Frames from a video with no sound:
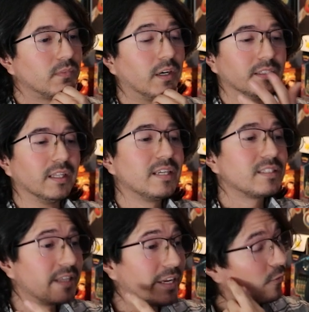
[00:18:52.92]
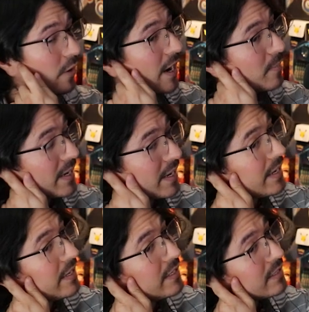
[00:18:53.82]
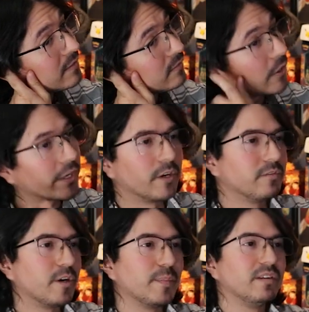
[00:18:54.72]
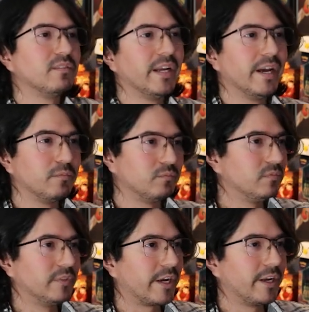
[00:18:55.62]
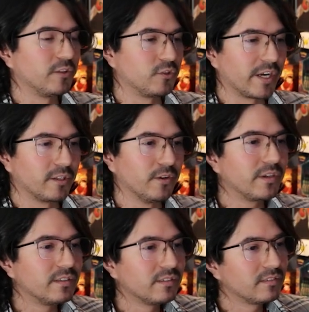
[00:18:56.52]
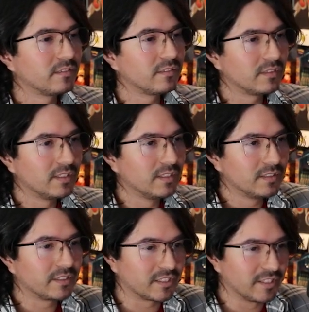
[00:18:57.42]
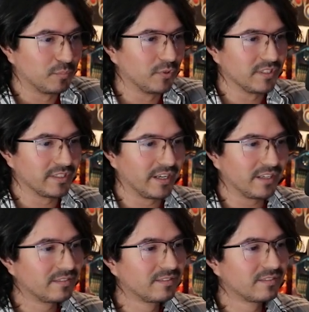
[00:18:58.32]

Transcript: Unless they grab a... Okay, no, never mind. Yeah, I'm knocking out the Dracloak. It's as simple as that.